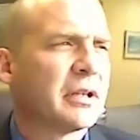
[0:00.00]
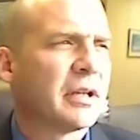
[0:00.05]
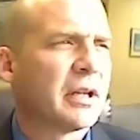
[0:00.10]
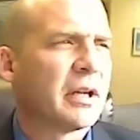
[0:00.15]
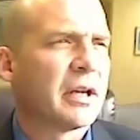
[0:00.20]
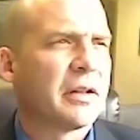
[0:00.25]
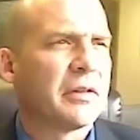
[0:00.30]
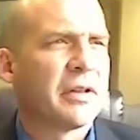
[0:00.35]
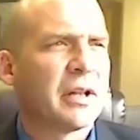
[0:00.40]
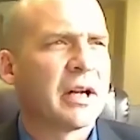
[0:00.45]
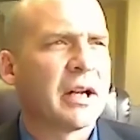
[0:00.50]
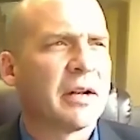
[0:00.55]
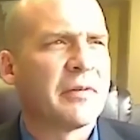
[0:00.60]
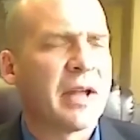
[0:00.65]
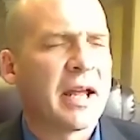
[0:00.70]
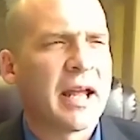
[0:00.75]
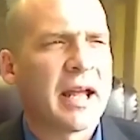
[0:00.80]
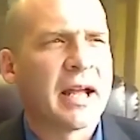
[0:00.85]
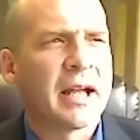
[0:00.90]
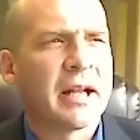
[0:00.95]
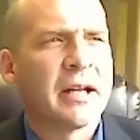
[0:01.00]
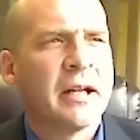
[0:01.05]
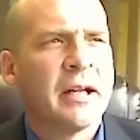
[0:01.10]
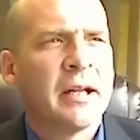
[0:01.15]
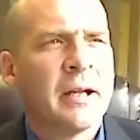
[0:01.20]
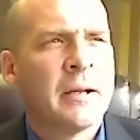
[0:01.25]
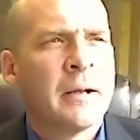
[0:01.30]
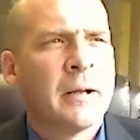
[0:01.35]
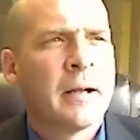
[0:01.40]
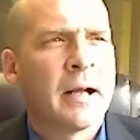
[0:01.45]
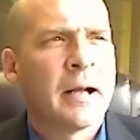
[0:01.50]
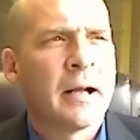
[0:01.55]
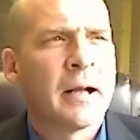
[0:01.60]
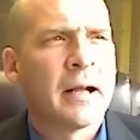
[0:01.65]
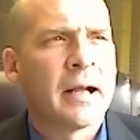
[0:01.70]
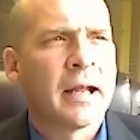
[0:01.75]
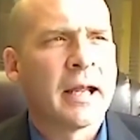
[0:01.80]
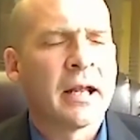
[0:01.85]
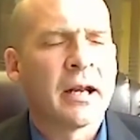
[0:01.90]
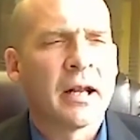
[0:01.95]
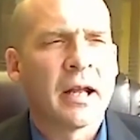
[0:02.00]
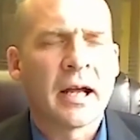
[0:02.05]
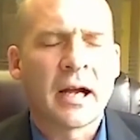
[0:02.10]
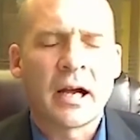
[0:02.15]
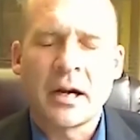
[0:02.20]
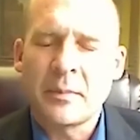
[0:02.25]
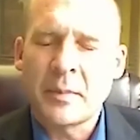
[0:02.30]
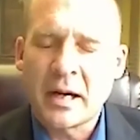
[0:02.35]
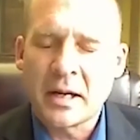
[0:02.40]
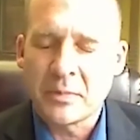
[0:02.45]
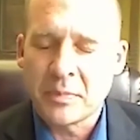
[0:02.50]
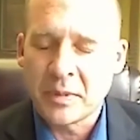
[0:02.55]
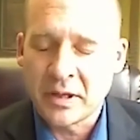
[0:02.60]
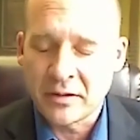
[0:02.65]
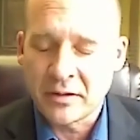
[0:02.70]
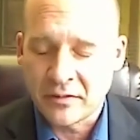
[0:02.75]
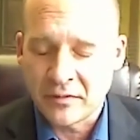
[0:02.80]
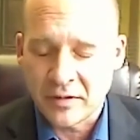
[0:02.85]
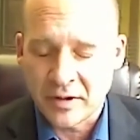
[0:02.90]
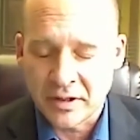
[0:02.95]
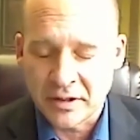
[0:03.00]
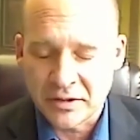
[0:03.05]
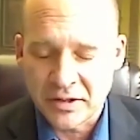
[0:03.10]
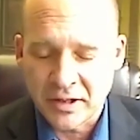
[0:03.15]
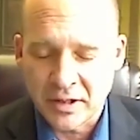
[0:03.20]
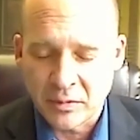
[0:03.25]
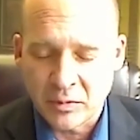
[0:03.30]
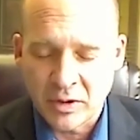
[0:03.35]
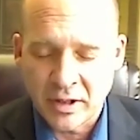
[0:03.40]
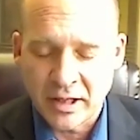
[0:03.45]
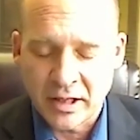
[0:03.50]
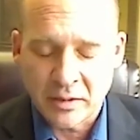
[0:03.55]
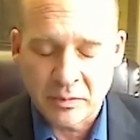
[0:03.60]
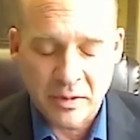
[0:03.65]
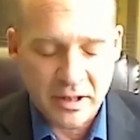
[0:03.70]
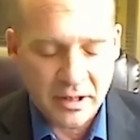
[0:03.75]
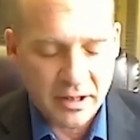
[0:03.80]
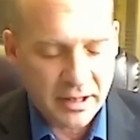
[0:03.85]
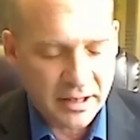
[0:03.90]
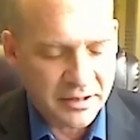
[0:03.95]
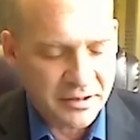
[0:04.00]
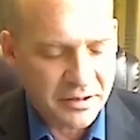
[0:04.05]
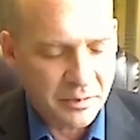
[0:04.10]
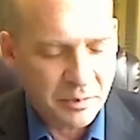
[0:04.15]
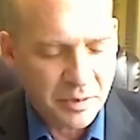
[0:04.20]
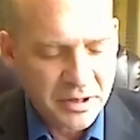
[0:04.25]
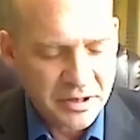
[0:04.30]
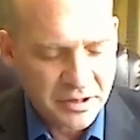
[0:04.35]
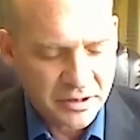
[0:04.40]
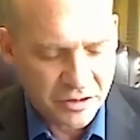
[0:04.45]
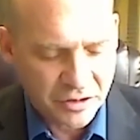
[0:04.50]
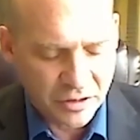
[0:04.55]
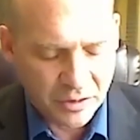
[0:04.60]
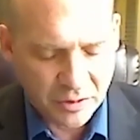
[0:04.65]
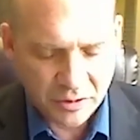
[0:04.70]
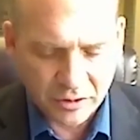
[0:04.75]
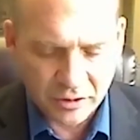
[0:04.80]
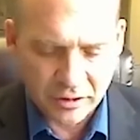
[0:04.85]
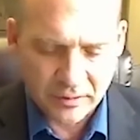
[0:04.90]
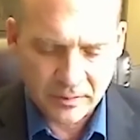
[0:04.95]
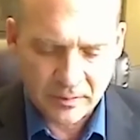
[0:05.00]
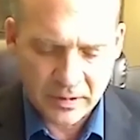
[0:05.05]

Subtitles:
that I've had. And I might be the very same way, but as a business owner,